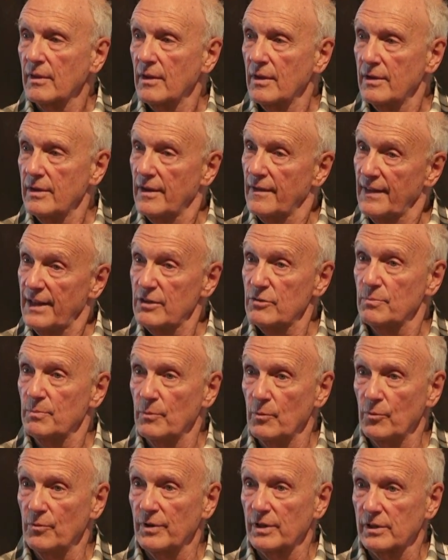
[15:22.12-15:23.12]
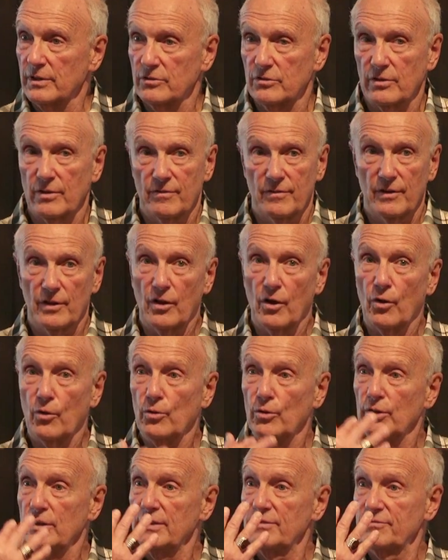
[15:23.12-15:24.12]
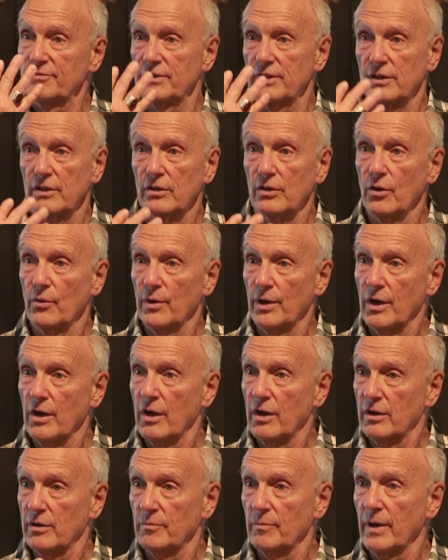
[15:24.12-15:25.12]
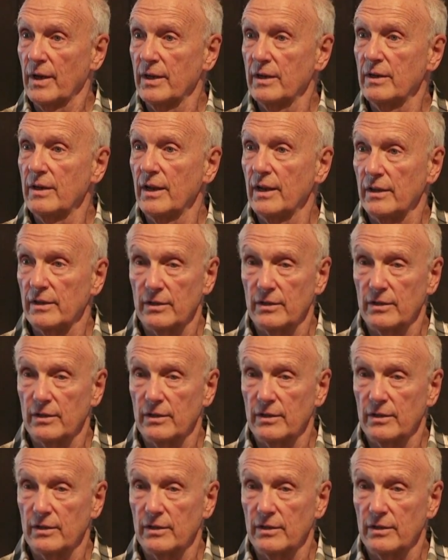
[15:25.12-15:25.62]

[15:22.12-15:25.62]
And now that's moving. And so I feel a whole lifting going on in my inhale